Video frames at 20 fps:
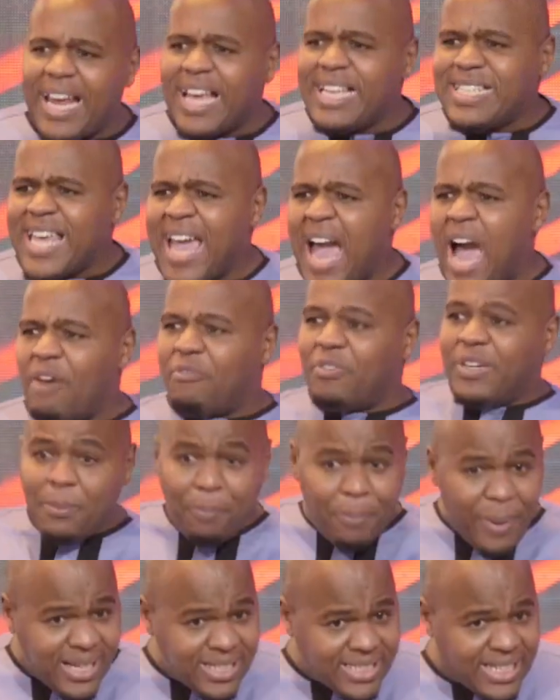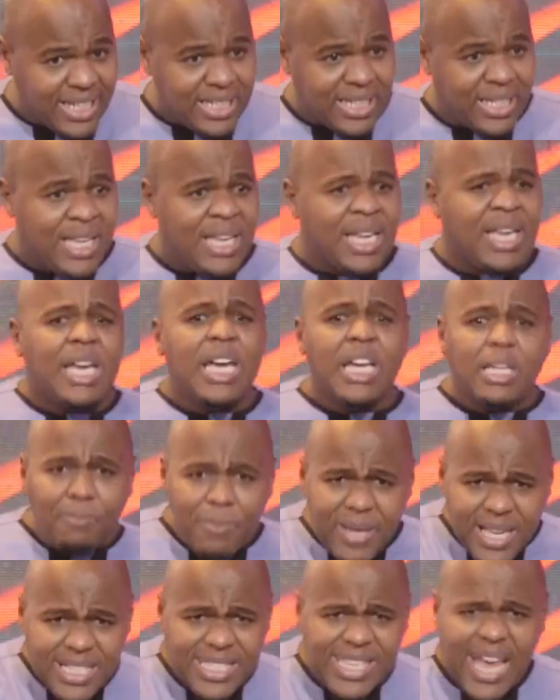say I have repented, it
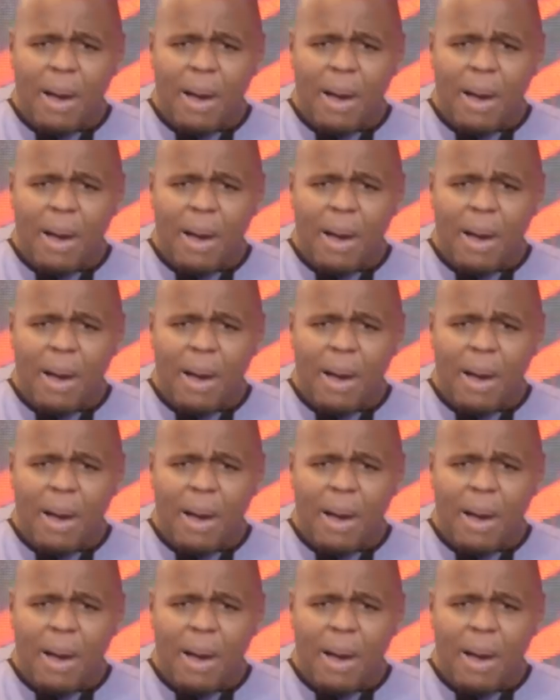means I'm